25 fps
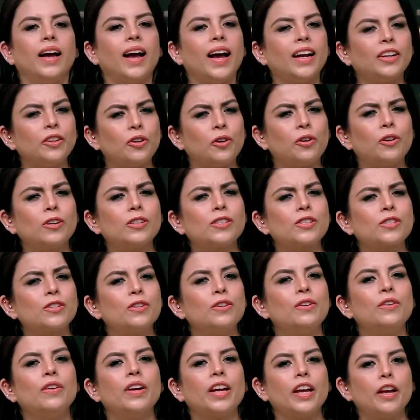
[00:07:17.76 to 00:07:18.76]
And
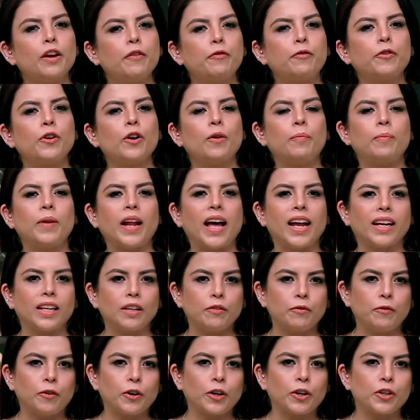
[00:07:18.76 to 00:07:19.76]
also, if you're
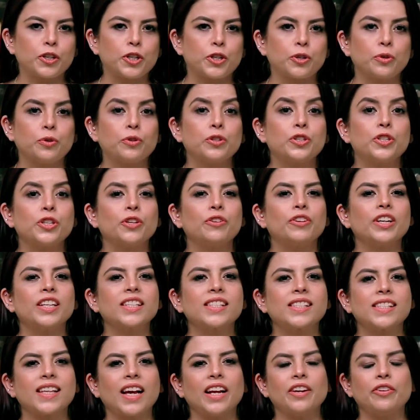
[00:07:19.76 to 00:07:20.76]
planning for a shoot during
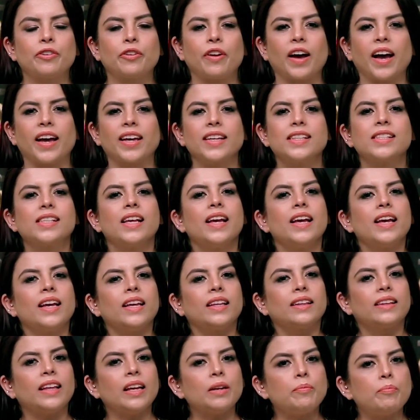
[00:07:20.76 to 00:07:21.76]
sunrise,
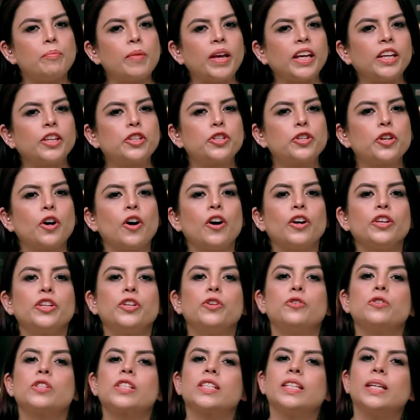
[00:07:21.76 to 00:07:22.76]
then make sure
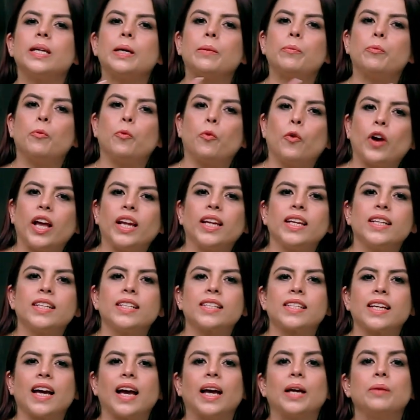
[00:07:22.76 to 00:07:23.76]
you sleep well
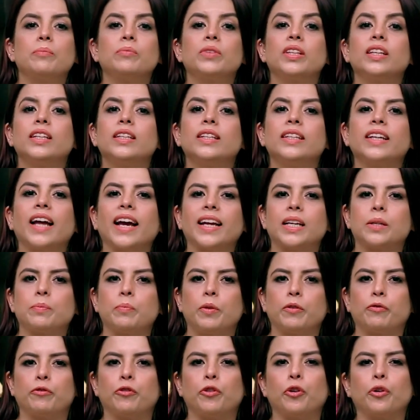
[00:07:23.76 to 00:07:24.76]
in time the night
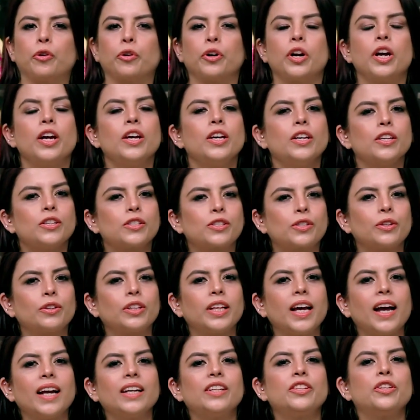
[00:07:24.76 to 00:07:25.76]
before, so
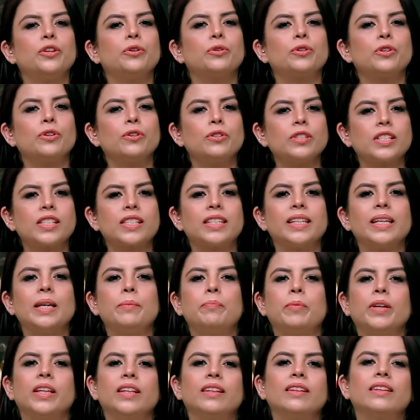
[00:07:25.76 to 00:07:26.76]
that you don't
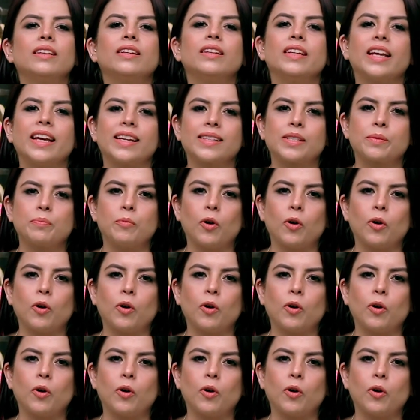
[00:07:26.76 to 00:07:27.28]
sleep in the next